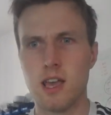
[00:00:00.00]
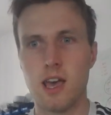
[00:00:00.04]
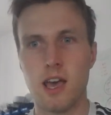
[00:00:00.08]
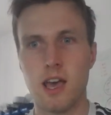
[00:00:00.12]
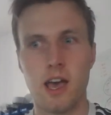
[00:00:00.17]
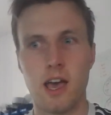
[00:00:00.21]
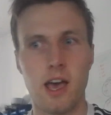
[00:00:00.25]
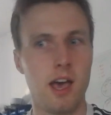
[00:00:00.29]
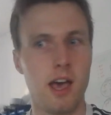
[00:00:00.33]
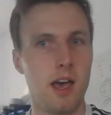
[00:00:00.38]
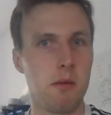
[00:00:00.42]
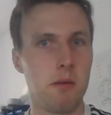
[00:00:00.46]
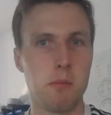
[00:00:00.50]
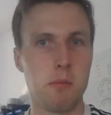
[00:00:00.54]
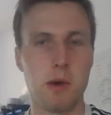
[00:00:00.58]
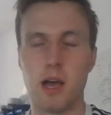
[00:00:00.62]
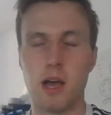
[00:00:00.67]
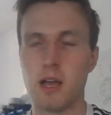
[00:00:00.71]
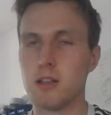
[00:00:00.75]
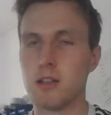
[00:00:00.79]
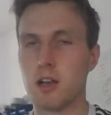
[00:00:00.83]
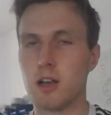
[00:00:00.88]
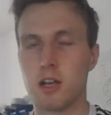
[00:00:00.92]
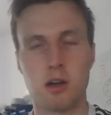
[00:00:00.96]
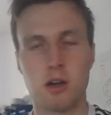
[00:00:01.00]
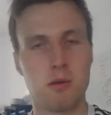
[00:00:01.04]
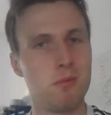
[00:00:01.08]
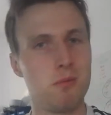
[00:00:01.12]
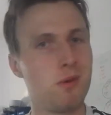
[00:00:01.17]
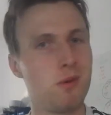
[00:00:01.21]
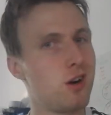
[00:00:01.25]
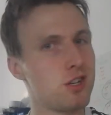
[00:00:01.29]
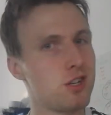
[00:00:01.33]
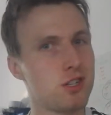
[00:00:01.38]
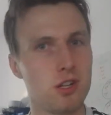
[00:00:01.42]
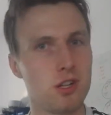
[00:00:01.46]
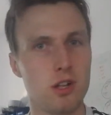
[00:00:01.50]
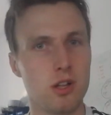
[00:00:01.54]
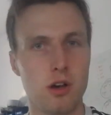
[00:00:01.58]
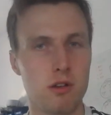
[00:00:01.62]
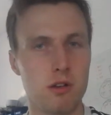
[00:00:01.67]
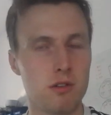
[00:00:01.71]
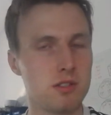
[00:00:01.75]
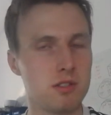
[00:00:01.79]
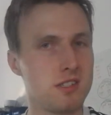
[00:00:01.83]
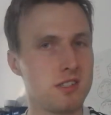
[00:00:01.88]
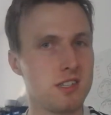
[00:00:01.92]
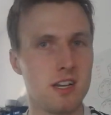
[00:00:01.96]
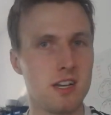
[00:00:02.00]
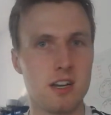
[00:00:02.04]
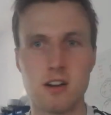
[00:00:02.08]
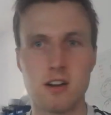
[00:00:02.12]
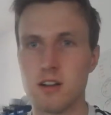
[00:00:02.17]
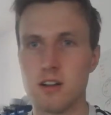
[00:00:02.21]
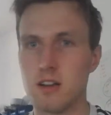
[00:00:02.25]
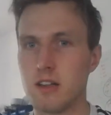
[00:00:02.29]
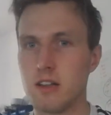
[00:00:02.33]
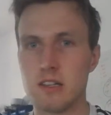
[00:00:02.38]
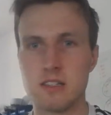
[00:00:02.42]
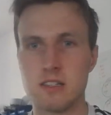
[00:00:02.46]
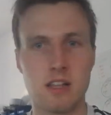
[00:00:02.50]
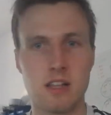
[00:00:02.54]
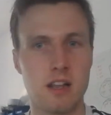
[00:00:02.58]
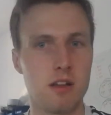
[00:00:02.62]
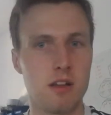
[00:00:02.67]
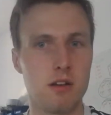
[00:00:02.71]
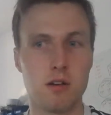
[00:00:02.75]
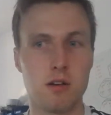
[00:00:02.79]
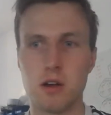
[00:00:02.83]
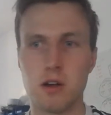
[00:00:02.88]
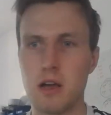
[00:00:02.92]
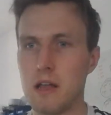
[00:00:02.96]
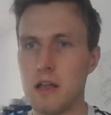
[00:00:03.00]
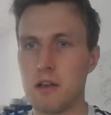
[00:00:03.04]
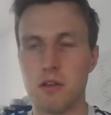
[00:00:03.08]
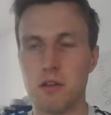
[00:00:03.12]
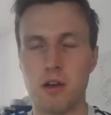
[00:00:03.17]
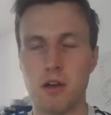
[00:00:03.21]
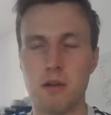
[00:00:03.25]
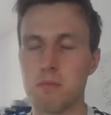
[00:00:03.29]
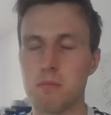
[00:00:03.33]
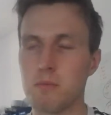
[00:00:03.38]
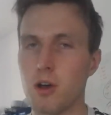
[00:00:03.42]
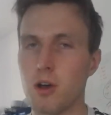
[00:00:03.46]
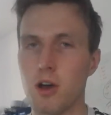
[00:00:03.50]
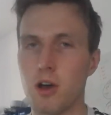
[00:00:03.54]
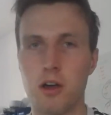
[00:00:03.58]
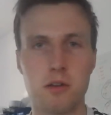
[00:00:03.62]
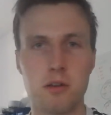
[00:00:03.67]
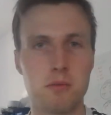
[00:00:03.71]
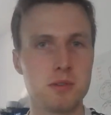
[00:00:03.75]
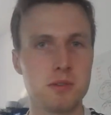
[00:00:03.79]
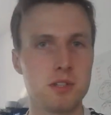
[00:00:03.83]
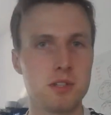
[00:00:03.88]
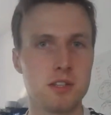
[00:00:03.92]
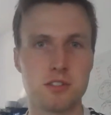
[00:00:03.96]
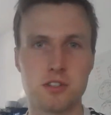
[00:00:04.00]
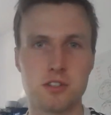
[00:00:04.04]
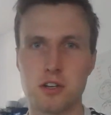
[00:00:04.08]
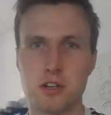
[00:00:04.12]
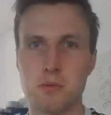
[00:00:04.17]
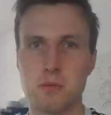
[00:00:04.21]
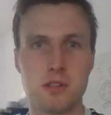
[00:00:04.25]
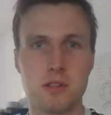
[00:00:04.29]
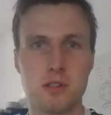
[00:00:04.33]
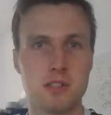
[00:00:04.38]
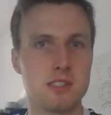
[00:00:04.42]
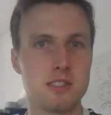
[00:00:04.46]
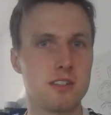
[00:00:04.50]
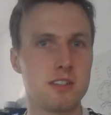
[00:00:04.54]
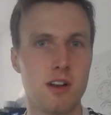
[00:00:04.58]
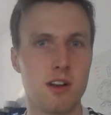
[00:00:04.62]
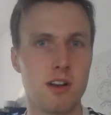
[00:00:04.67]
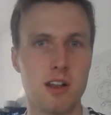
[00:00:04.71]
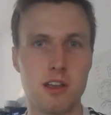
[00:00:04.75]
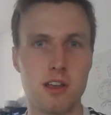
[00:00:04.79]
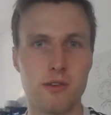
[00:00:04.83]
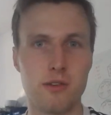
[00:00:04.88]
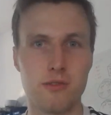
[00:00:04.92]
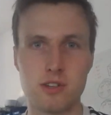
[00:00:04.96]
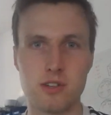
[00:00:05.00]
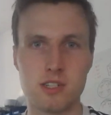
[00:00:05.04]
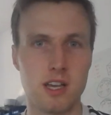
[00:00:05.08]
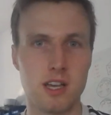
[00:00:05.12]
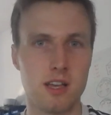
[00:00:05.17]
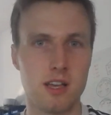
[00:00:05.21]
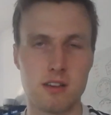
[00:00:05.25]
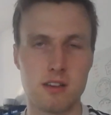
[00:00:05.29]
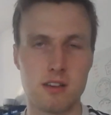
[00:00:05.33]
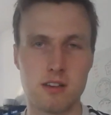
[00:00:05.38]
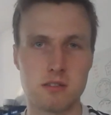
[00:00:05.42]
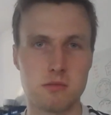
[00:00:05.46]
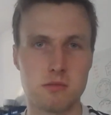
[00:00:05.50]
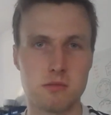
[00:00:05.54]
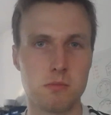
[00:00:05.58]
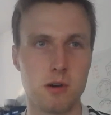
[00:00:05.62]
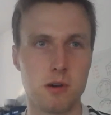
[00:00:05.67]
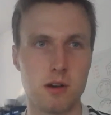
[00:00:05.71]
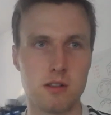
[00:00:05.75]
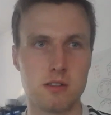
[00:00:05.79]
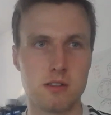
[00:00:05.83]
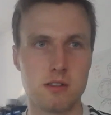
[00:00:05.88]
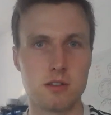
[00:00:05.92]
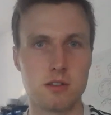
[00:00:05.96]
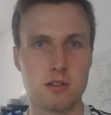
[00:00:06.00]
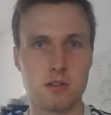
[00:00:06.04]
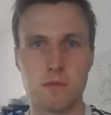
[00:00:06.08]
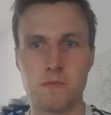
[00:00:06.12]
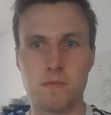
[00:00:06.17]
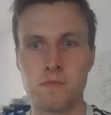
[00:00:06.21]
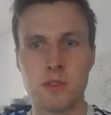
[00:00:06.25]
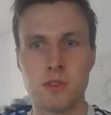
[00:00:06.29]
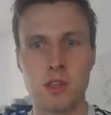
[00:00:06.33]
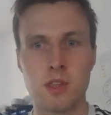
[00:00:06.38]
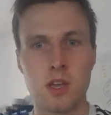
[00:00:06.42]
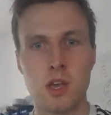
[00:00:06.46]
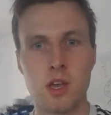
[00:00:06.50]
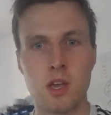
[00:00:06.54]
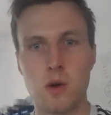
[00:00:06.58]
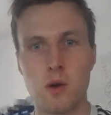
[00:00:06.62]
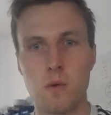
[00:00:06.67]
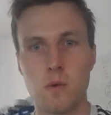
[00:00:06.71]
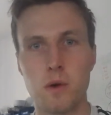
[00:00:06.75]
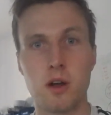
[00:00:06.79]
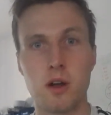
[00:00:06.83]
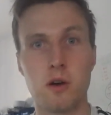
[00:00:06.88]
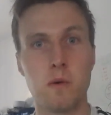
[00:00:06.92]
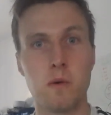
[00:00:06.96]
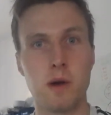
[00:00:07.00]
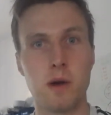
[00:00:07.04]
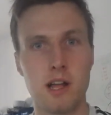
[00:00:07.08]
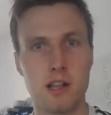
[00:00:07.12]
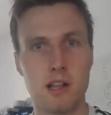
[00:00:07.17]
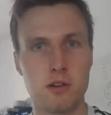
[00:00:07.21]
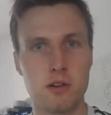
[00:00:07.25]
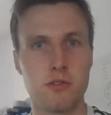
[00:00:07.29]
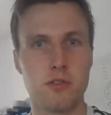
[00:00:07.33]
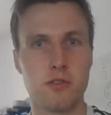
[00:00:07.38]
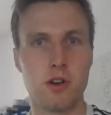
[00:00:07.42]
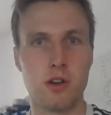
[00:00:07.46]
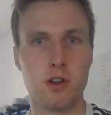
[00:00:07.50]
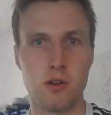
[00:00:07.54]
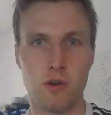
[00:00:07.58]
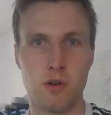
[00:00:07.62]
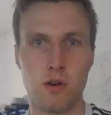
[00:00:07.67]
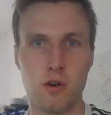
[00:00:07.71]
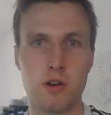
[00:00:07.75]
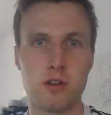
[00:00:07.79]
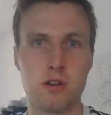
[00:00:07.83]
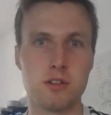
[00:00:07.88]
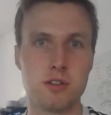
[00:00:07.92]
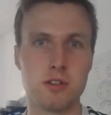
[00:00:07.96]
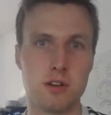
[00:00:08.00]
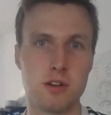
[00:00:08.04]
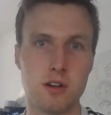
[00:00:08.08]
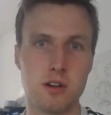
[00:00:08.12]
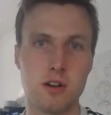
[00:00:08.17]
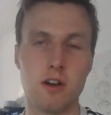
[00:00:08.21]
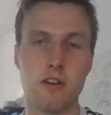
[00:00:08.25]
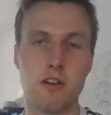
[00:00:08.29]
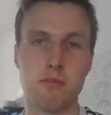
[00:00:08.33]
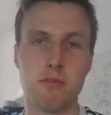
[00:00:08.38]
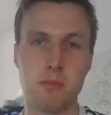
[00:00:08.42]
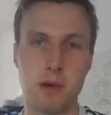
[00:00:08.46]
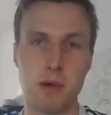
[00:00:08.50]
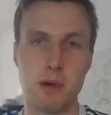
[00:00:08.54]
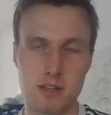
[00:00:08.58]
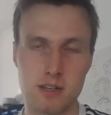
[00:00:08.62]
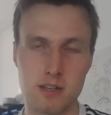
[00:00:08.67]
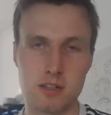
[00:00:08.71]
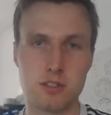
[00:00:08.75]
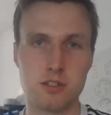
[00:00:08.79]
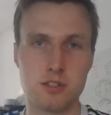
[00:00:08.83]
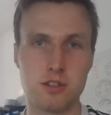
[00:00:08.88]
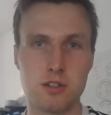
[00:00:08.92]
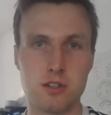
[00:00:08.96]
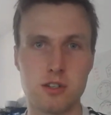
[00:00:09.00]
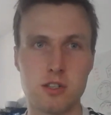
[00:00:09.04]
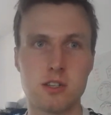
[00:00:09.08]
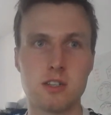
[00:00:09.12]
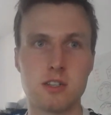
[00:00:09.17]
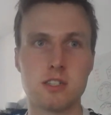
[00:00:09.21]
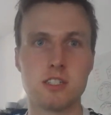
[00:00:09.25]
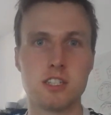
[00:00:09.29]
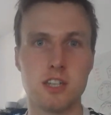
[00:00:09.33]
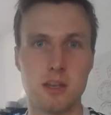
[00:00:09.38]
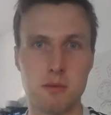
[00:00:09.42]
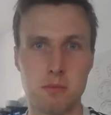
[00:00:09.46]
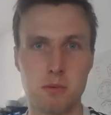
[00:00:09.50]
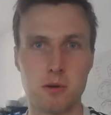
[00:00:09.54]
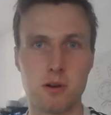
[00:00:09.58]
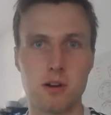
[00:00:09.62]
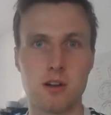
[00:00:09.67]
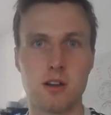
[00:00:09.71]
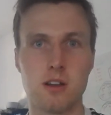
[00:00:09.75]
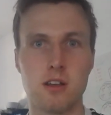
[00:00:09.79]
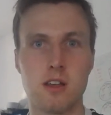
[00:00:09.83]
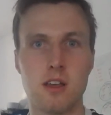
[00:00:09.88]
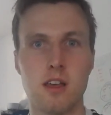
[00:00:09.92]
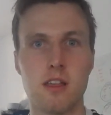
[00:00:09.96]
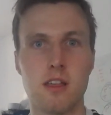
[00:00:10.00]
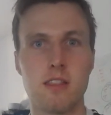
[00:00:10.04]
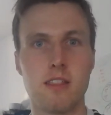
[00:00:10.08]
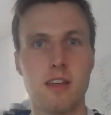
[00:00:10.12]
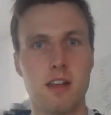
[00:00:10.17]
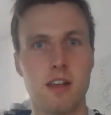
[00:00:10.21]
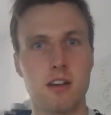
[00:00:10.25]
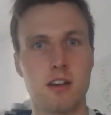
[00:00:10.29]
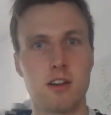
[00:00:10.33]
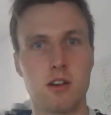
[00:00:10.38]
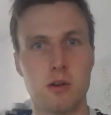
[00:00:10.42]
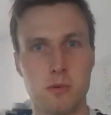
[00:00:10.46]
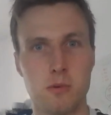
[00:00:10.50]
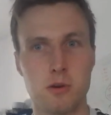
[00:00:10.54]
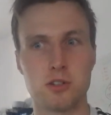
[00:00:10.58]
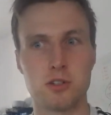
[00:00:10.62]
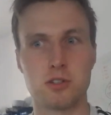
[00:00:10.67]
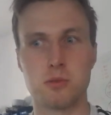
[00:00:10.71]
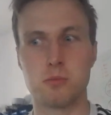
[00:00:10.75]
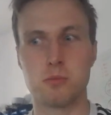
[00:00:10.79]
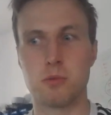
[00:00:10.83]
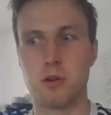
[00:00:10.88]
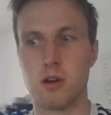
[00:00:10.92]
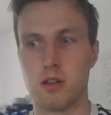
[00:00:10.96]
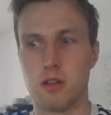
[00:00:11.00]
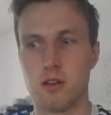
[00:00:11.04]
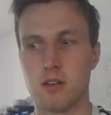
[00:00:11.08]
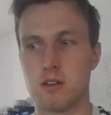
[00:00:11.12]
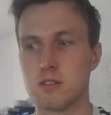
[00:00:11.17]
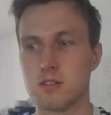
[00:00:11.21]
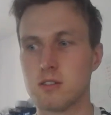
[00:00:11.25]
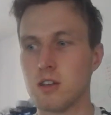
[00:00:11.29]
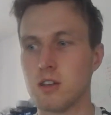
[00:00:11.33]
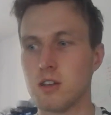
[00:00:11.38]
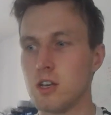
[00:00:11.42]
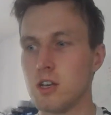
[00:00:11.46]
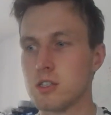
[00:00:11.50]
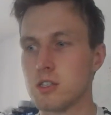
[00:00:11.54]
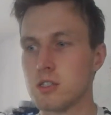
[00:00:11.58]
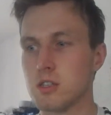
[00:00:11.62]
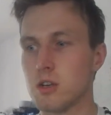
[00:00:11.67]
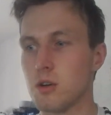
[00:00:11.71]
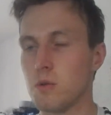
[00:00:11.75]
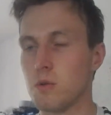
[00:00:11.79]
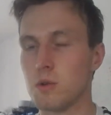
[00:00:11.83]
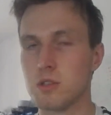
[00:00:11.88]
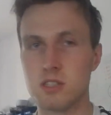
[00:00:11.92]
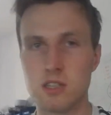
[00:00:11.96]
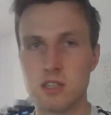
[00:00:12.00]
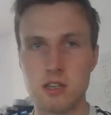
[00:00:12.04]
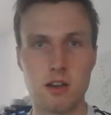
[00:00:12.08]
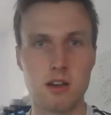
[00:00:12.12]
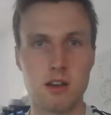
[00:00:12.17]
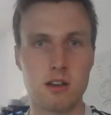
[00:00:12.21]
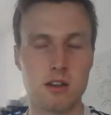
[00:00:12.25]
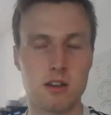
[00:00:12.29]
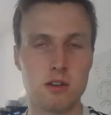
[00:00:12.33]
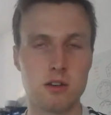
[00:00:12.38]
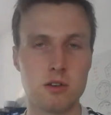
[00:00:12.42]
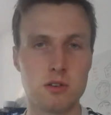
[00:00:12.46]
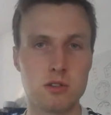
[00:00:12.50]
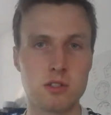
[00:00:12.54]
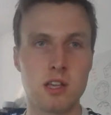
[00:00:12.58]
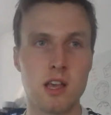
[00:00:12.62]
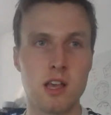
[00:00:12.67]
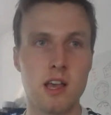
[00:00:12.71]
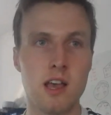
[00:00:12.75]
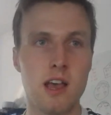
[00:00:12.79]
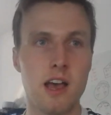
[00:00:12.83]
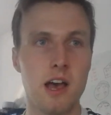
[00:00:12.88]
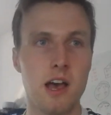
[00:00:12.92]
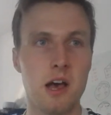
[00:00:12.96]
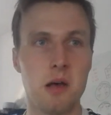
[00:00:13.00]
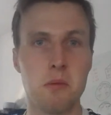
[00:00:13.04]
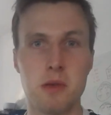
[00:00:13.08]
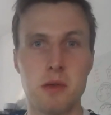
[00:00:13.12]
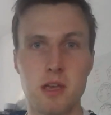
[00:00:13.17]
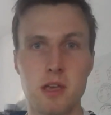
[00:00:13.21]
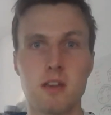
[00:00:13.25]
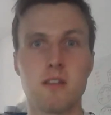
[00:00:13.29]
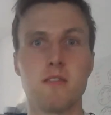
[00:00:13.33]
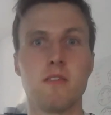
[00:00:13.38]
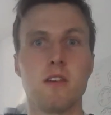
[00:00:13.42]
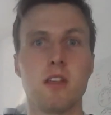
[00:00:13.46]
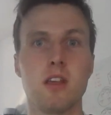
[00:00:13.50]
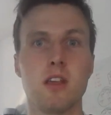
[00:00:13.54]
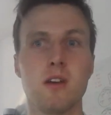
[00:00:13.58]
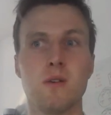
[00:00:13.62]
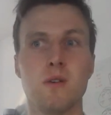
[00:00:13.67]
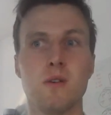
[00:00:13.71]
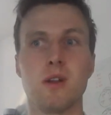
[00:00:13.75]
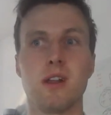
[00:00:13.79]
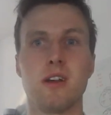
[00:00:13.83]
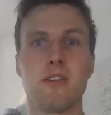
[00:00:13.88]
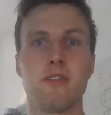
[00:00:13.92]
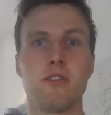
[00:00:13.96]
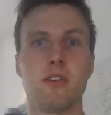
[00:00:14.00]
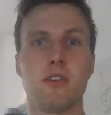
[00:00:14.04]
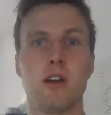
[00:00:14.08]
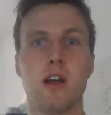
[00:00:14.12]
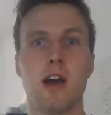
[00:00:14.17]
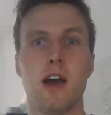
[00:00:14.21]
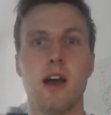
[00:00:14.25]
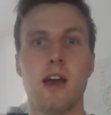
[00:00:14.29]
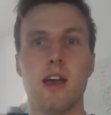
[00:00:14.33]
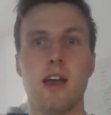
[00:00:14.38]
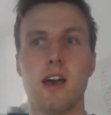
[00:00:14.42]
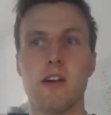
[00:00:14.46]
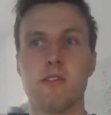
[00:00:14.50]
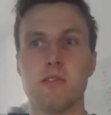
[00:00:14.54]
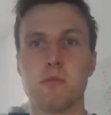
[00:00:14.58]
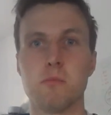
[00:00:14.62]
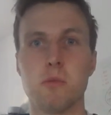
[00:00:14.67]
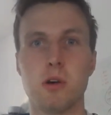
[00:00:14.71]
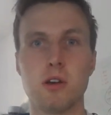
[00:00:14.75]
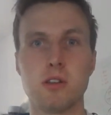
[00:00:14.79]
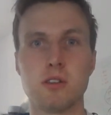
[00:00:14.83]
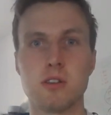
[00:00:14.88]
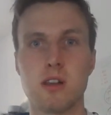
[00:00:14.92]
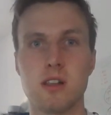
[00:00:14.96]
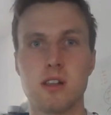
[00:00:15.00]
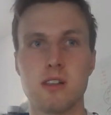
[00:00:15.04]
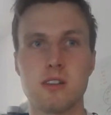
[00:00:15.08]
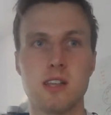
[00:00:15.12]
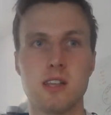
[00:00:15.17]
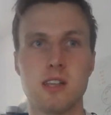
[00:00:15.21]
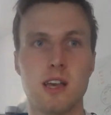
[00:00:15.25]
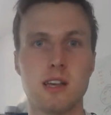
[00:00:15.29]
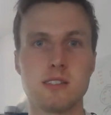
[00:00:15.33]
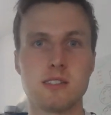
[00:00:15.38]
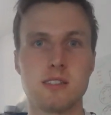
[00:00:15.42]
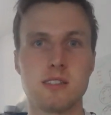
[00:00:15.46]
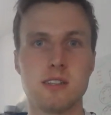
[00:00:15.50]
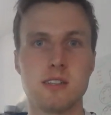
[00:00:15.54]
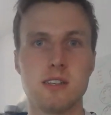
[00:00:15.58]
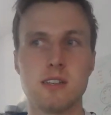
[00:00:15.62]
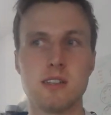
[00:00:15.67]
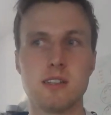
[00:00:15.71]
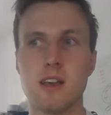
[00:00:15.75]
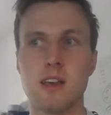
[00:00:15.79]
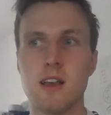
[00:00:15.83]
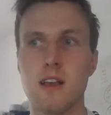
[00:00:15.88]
a commercial Autosteer is anywhere, I'm not 100% sure, but it's certainly over £10,000. So we are well over an order of magnitude cheaper than a commercial product. So we'll see how it goes. I'll make a video whenever I have it mounted and tested,